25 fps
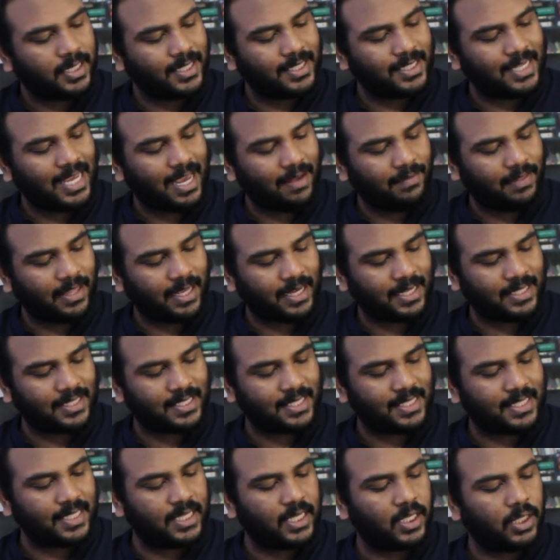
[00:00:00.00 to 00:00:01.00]
doesn't have like a
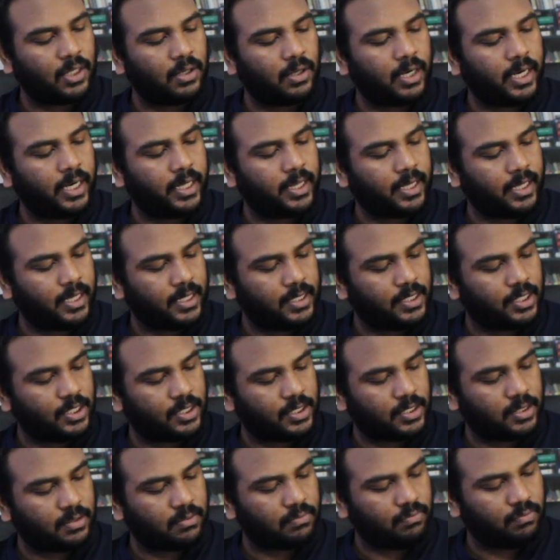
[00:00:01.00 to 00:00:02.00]
seal or anything. It's
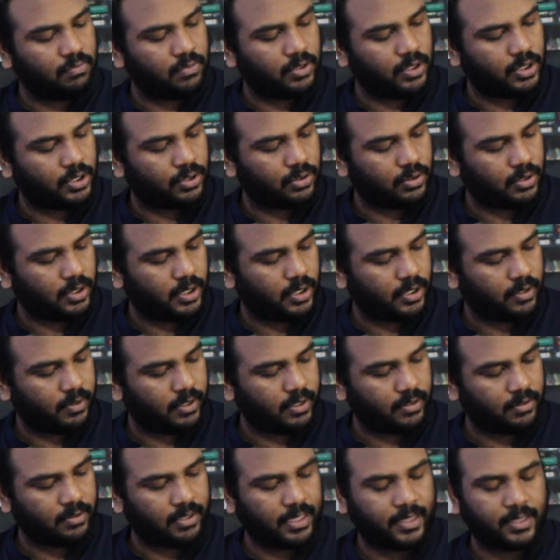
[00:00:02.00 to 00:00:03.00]
just literally
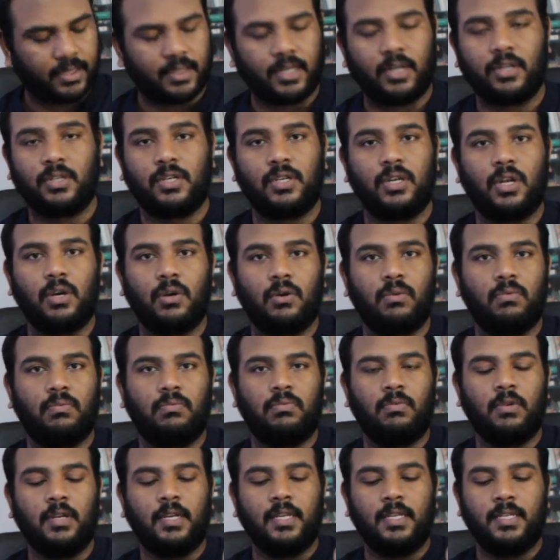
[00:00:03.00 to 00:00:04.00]
like there's
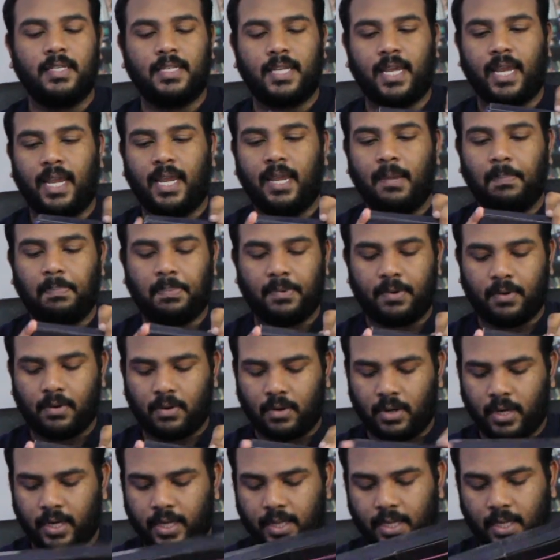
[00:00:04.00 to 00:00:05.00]
no tape
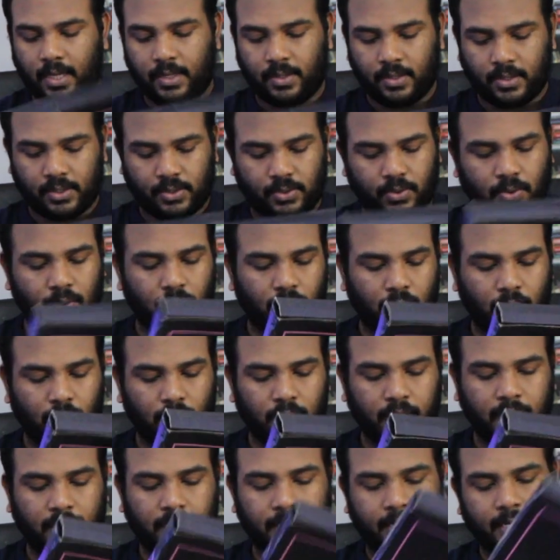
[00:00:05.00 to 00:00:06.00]
or anything of the sort
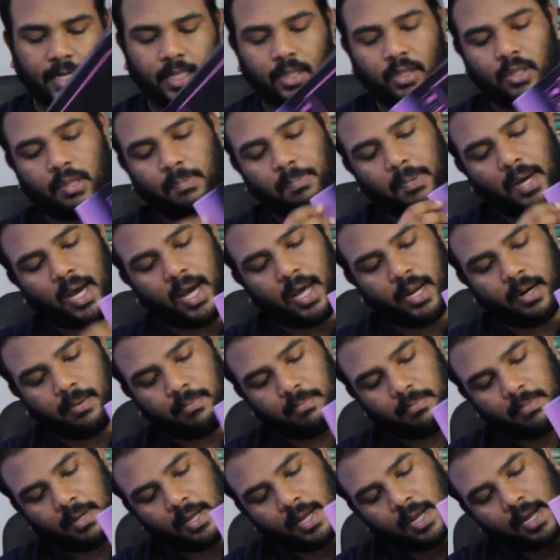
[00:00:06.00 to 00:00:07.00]
holding it together. The
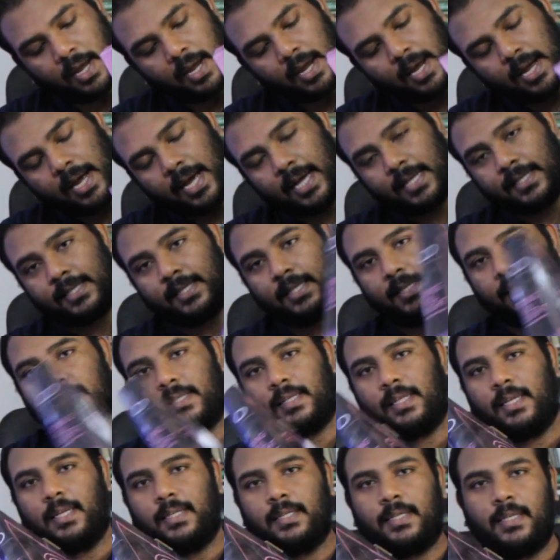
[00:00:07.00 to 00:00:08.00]
bottom has
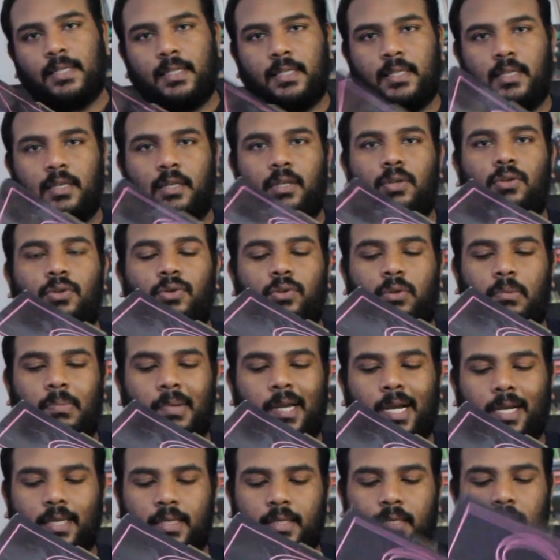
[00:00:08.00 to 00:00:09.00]
these slits as the usual
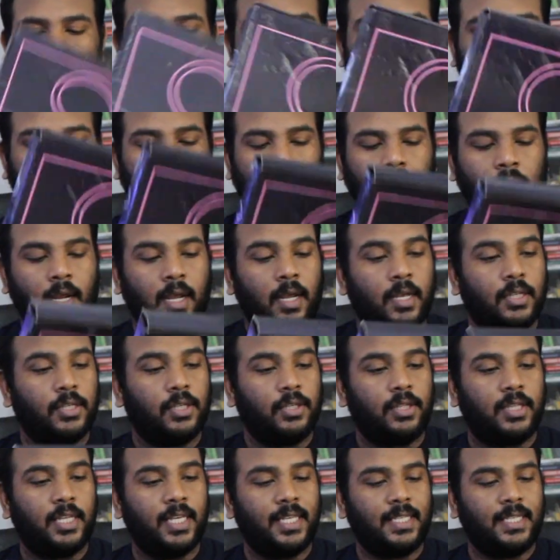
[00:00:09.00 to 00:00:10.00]
boxes, right?
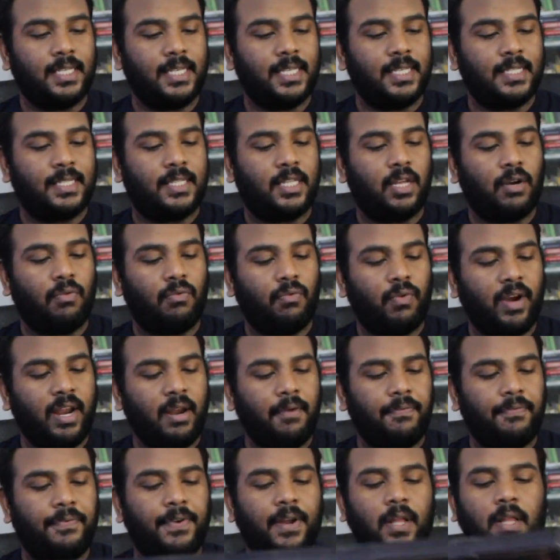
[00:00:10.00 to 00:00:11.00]
This is the
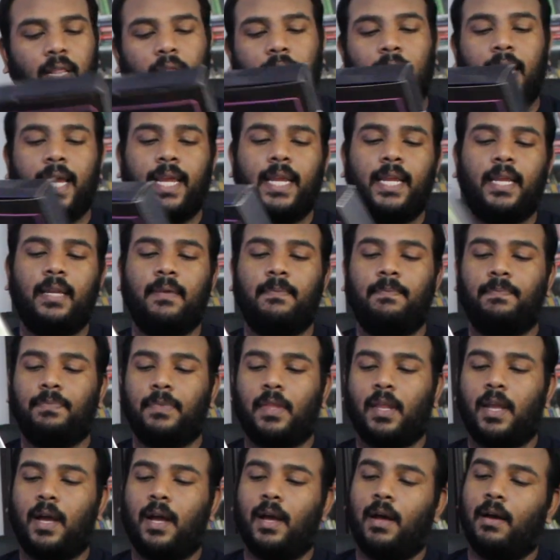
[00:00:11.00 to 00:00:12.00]
ring fill light
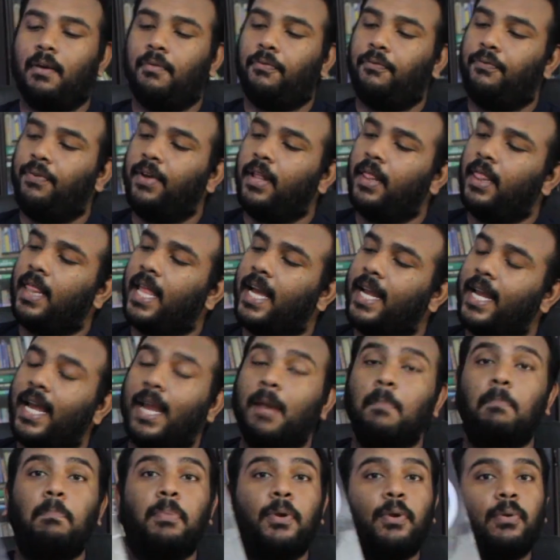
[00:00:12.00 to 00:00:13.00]

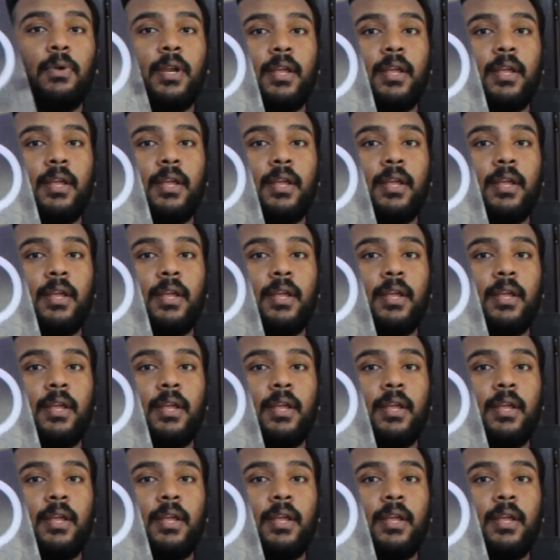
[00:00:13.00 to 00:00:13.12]
and